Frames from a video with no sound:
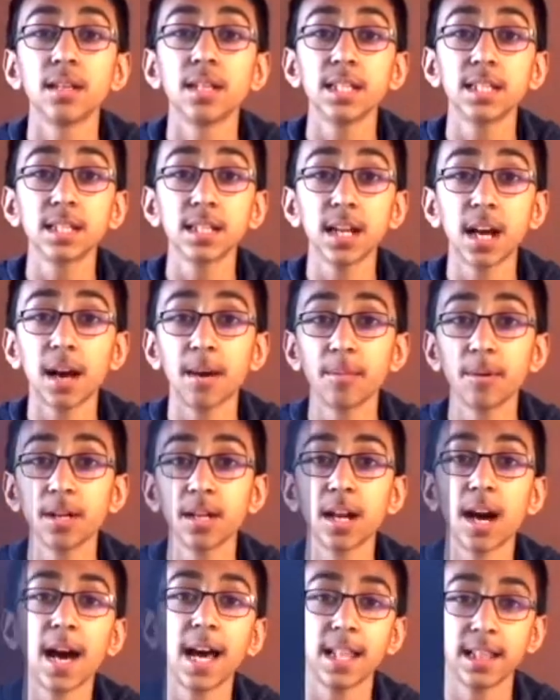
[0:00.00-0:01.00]
This
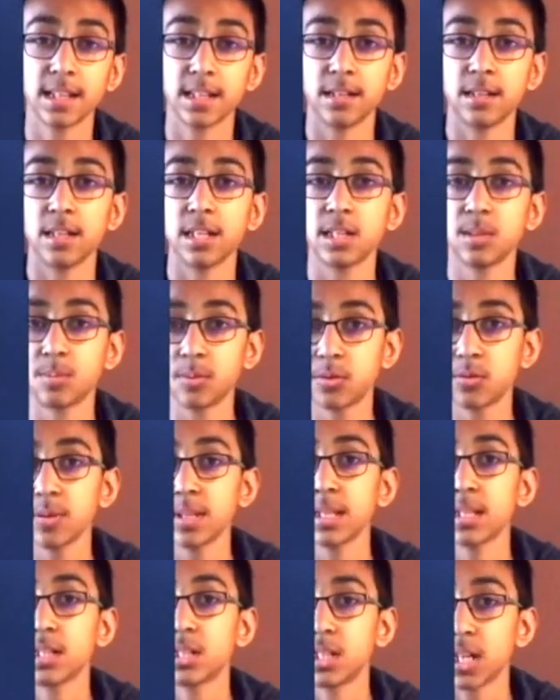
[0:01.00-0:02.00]
inhabited island is
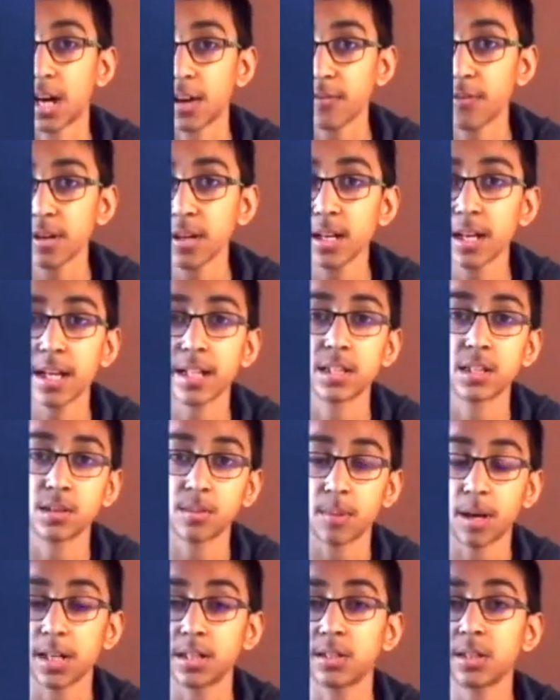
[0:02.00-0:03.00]
between the Java and
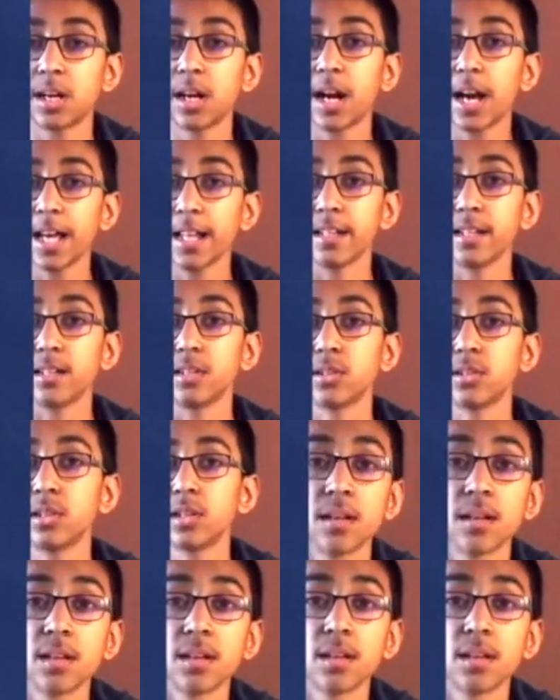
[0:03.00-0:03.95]
Sumatra Islands.